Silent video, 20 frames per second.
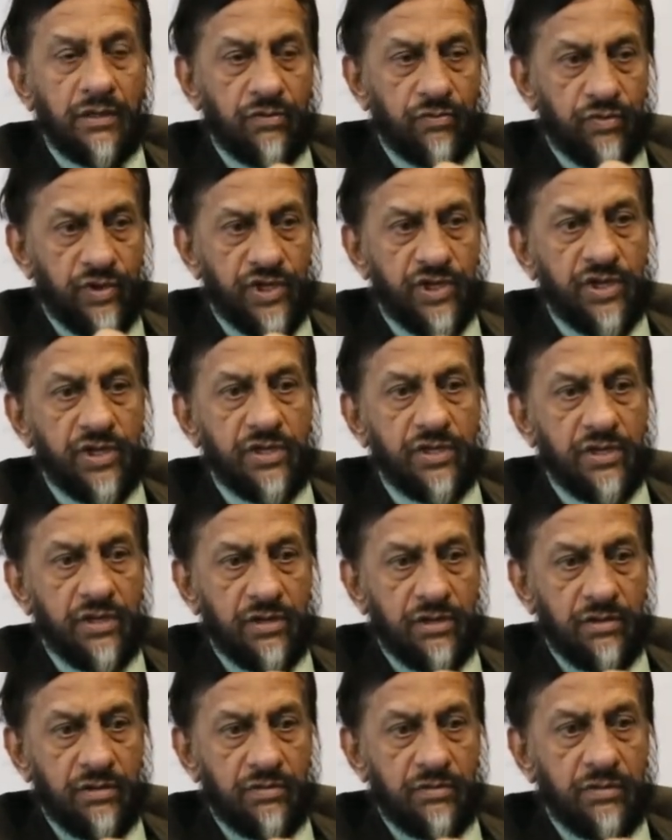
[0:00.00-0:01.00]
which is
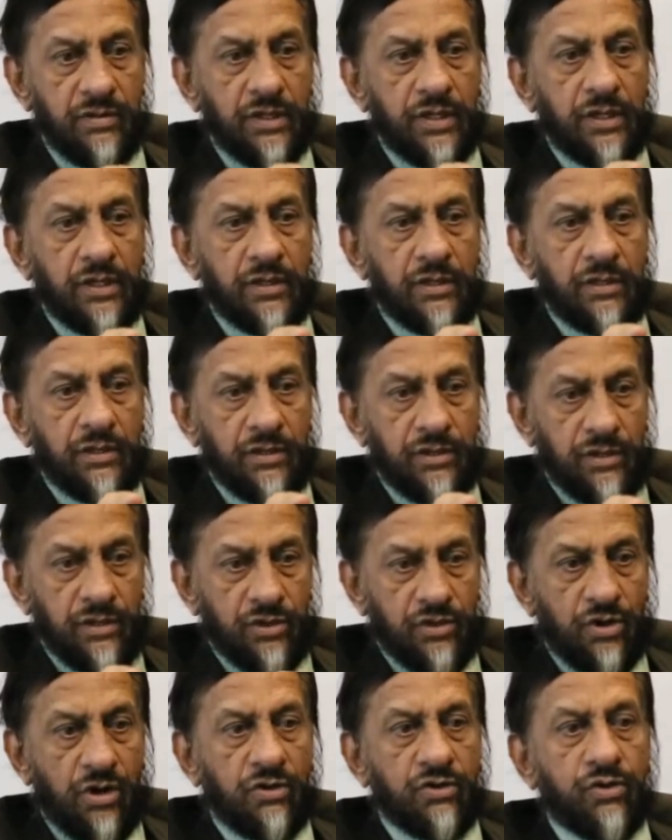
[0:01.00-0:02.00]
a
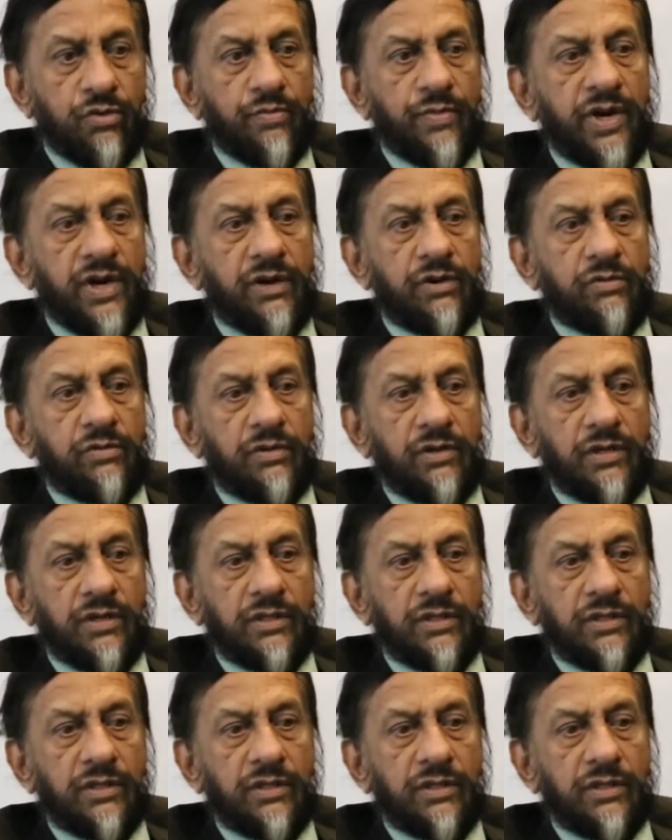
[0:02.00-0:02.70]
document